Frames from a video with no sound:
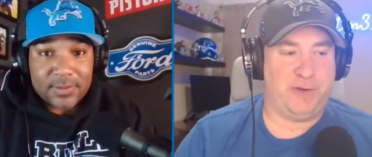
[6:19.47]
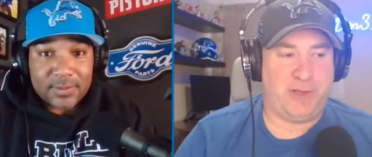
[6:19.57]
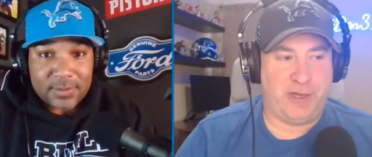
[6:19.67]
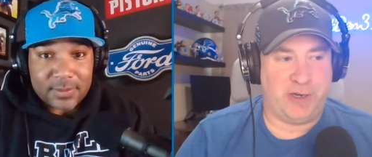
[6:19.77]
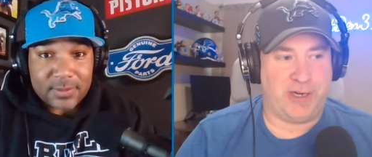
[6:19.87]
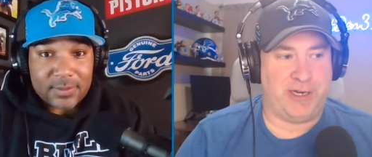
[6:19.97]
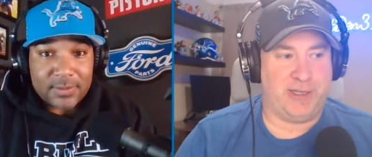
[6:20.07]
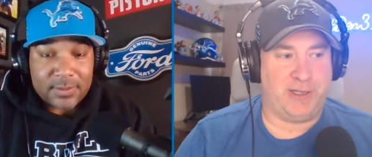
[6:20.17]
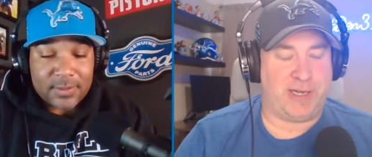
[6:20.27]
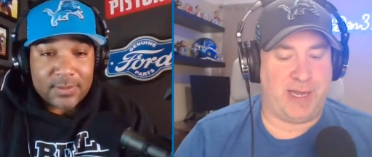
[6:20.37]
Speaker 1: that you're going to
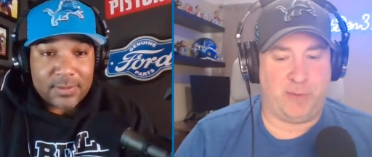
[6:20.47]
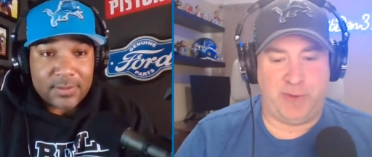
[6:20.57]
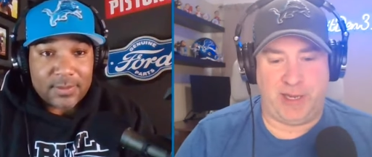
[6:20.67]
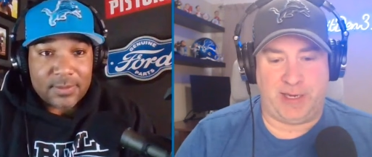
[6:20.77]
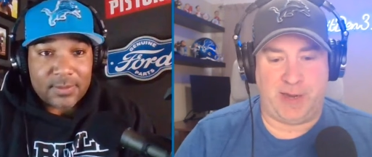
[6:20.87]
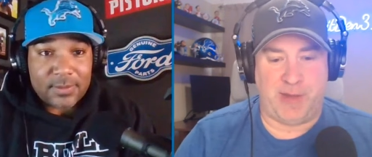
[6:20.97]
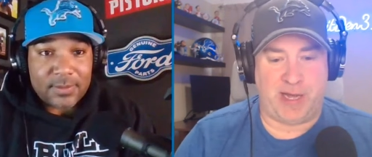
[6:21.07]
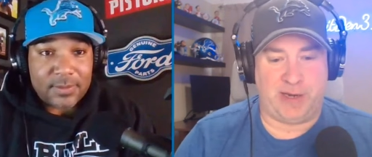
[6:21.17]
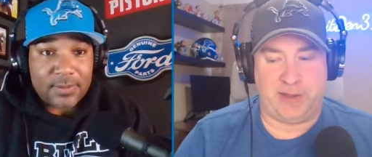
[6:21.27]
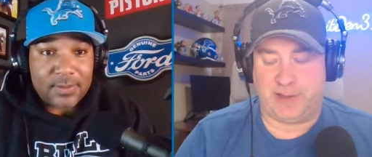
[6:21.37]
look at when they come
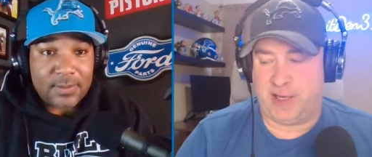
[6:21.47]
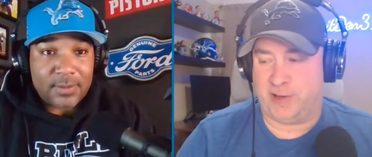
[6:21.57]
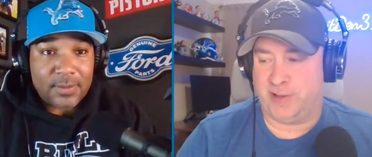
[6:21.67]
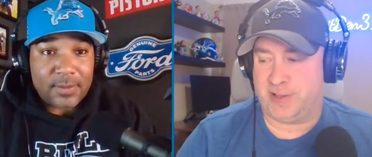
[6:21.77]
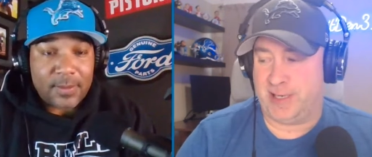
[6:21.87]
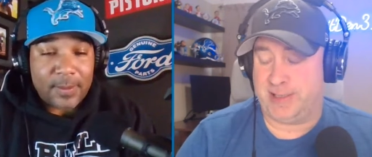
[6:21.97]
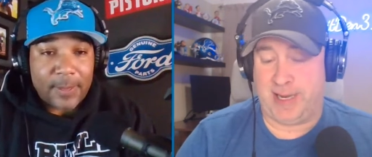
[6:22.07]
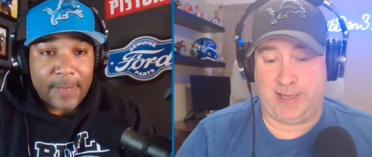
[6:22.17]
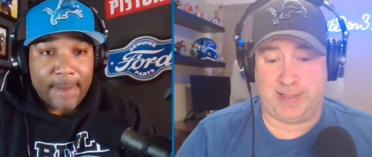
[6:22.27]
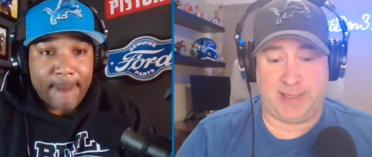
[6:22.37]
out of the tunnel and say,
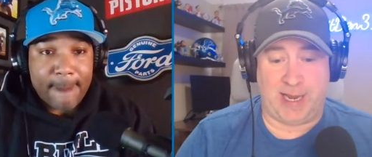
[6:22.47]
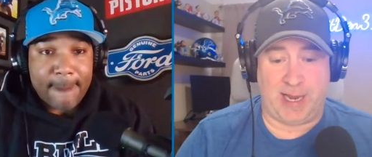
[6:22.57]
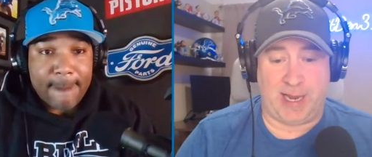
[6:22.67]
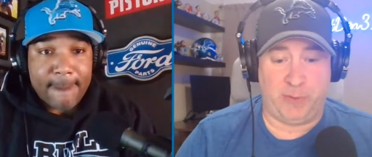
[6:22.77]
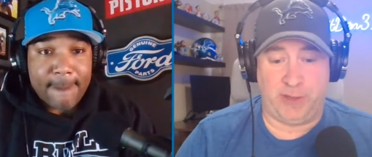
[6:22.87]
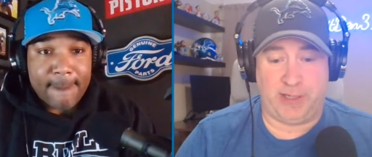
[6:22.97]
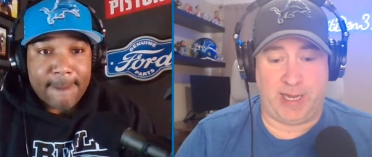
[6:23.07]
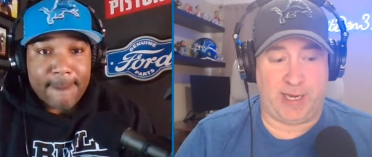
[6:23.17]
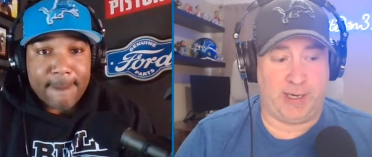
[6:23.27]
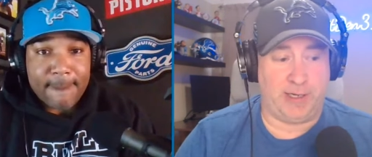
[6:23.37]
dang, that's a guy we really
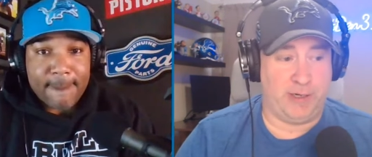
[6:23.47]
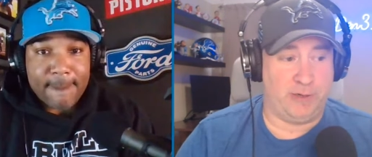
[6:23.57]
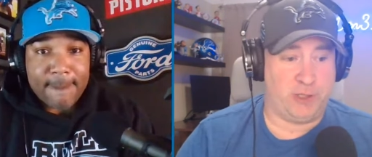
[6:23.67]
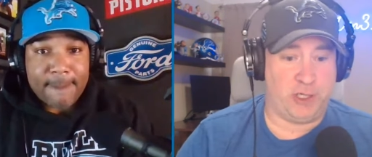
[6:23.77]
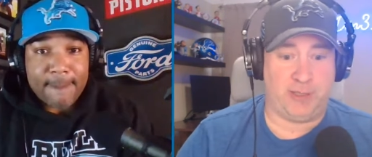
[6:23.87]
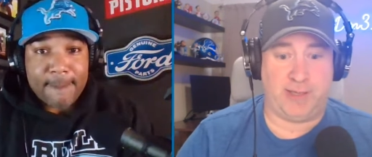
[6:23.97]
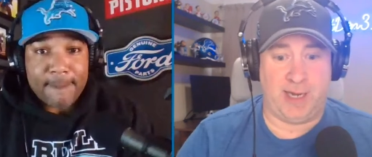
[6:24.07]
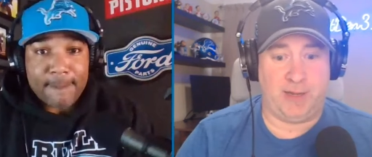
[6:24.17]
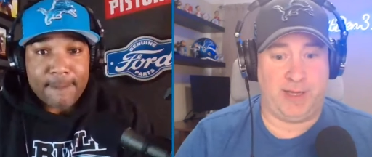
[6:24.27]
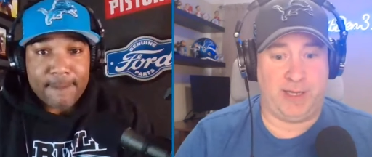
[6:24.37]
got to, you know, shut
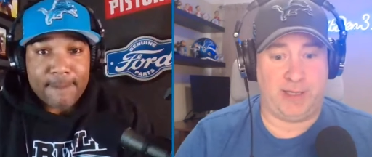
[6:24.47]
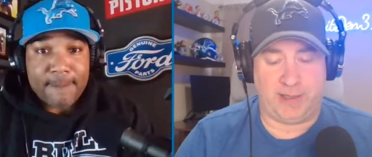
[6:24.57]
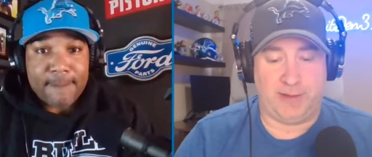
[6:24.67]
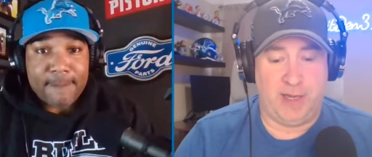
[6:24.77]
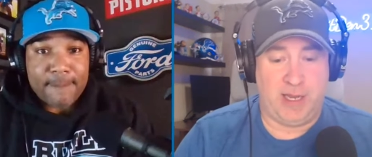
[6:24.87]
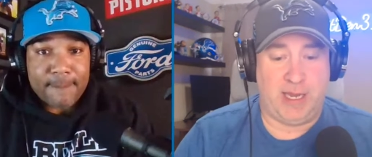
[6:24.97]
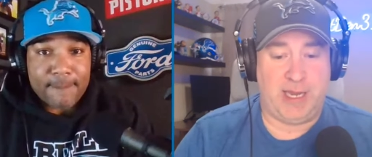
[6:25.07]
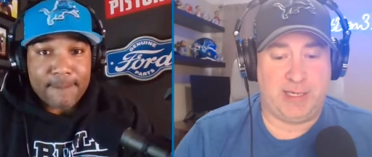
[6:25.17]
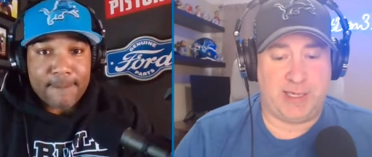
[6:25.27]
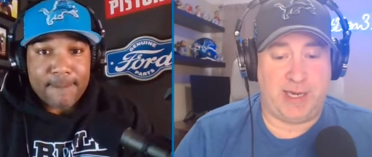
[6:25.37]
down. That, like,
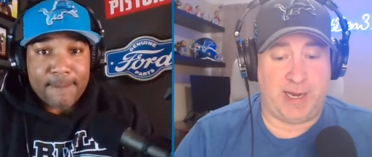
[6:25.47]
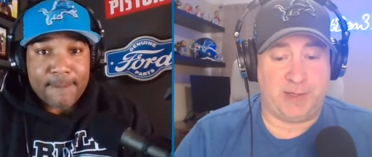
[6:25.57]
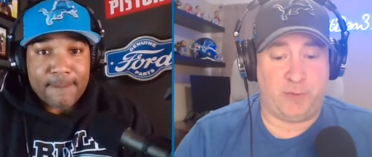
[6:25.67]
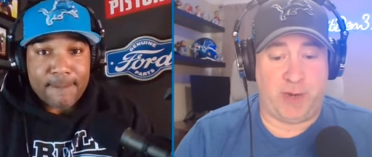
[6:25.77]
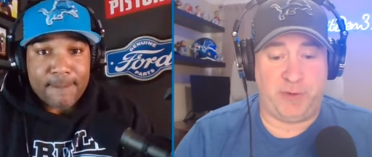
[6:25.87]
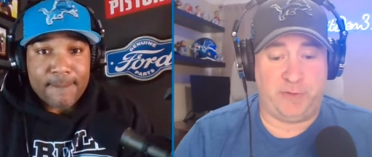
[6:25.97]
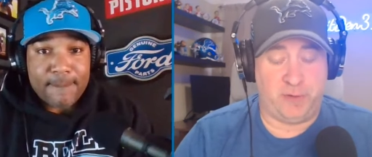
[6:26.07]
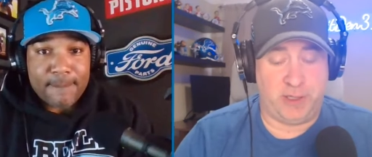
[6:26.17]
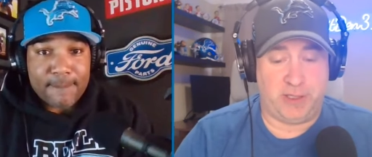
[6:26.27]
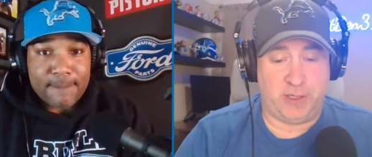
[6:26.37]
he's a nice weapon
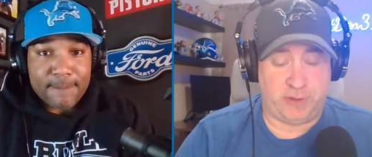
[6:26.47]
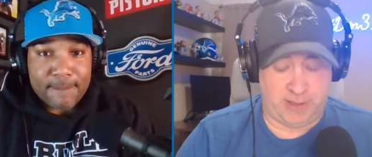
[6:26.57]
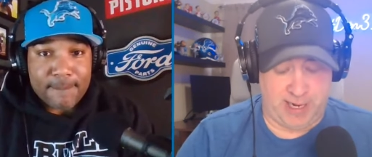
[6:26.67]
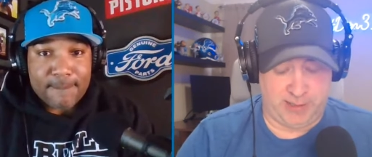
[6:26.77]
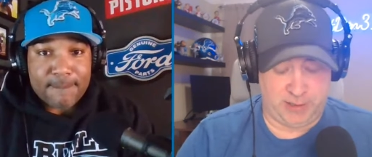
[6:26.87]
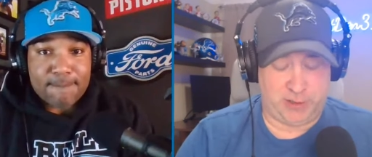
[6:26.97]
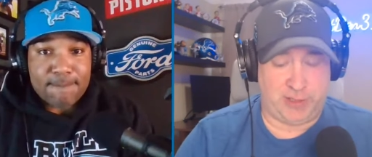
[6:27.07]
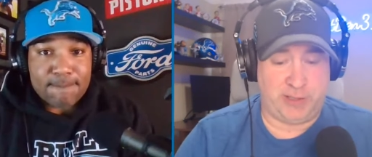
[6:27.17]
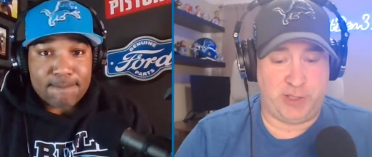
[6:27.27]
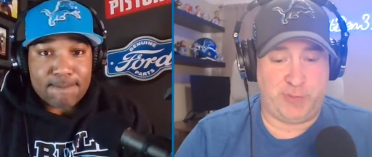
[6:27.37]
for the Detroit Lions. Let's,
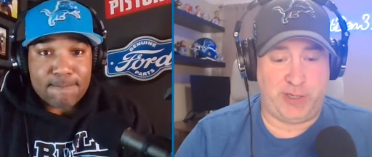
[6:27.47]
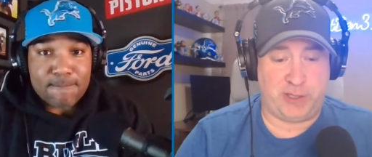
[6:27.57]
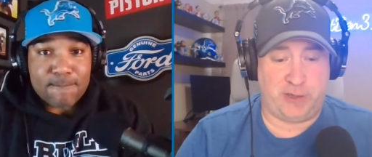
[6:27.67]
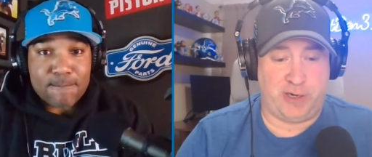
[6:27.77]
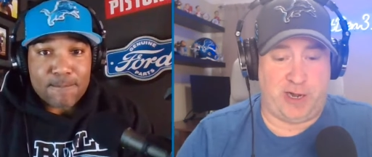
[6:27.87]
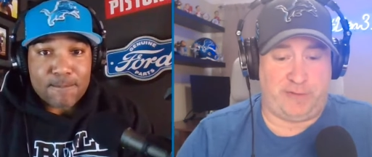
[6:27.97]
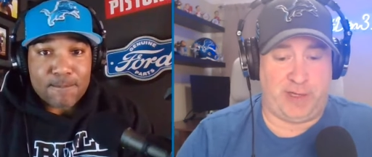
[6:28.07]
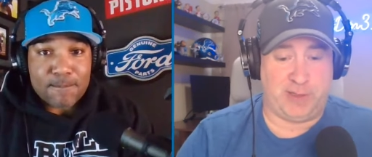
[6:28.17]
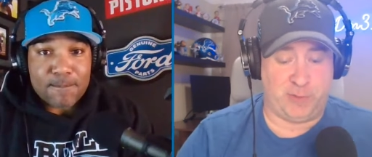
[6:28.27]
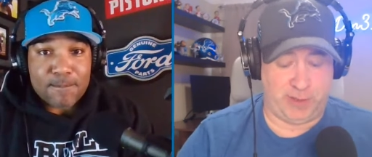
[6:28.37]
let's just picture an
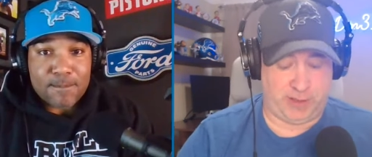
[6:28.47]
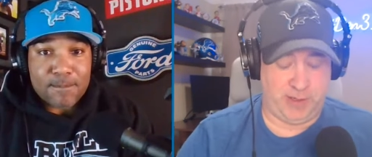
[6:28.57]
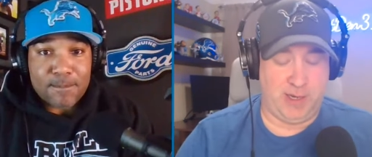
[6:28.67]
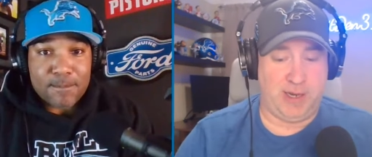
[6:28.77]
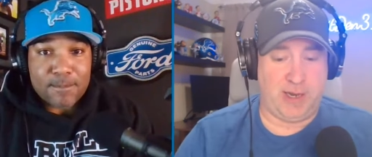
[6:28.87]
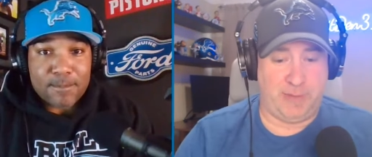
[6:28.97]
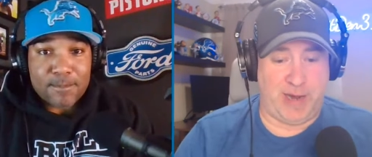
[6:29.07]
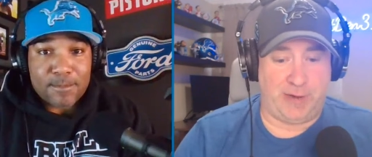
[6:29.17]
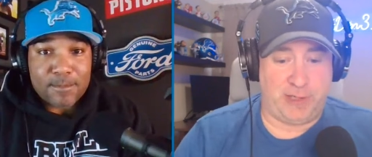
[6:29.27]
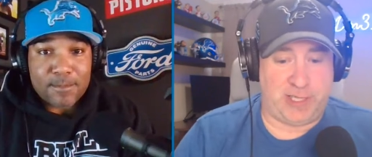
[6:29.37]
offense with
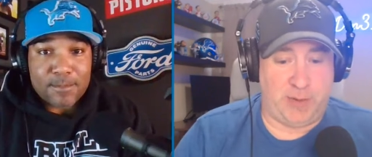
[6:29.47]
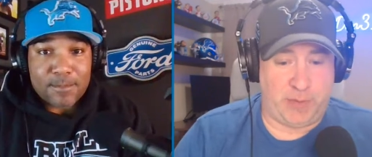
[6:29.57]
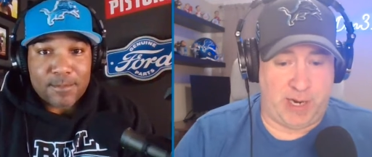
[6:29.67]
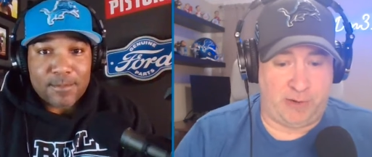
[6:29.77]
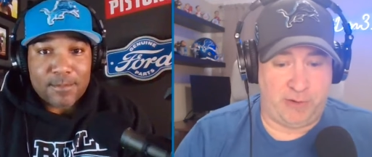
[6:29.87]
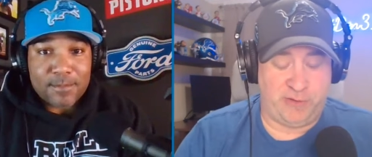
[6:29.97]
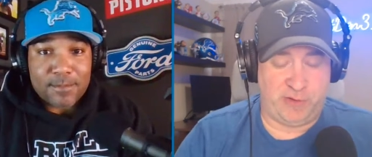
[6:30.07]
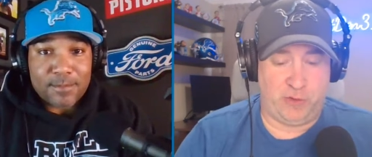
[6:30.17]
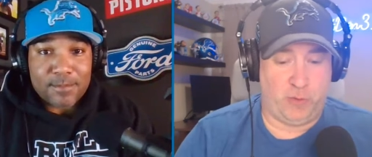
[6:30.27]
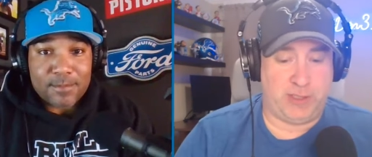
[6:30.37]
Amon-Ra Saint Brown.
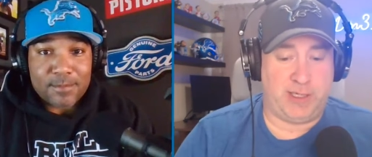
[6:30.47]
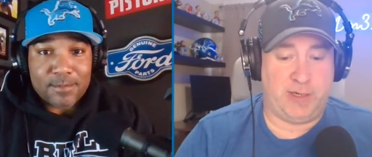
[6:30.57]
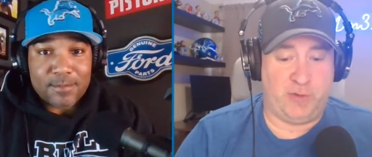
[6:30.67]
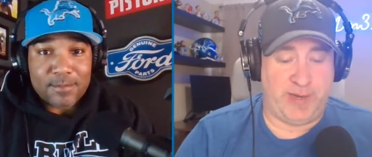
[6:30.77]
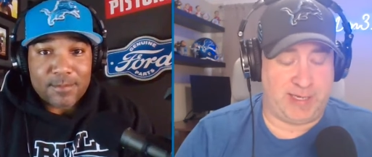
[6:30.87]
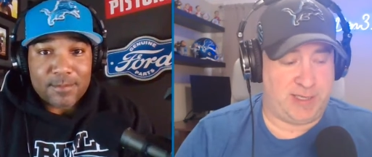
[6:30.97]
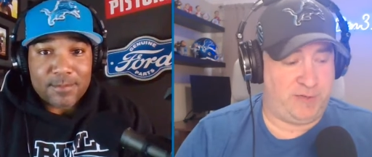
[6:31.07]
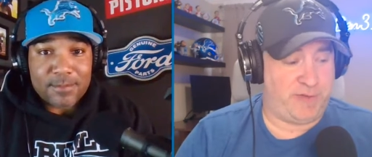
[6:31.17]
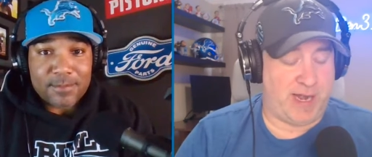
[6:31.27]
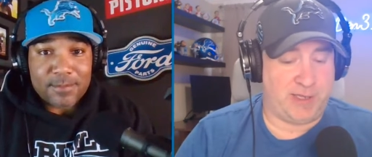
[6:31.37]
What's he do best? He
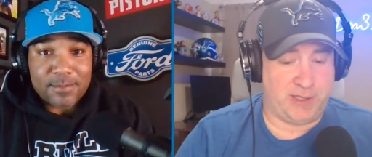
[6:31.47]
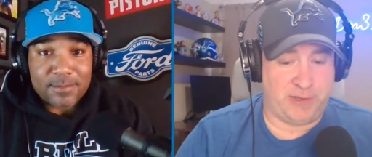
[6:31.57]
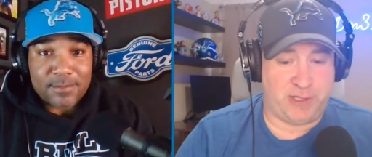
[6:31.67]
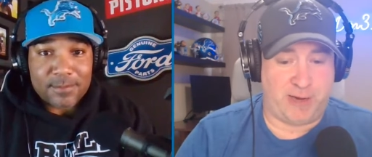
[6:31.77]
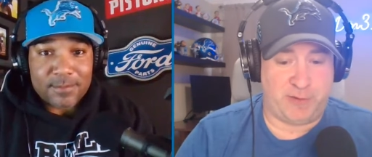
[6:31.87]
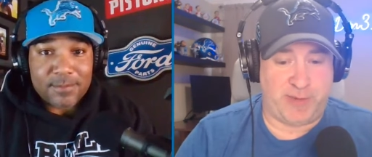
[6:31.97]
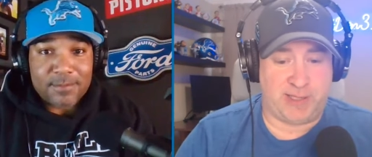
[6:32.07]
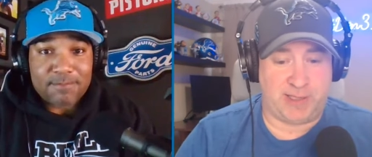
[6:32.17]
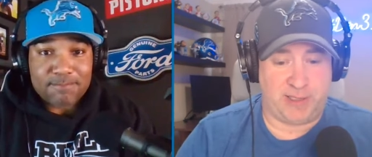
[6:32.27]
finds those soft spots in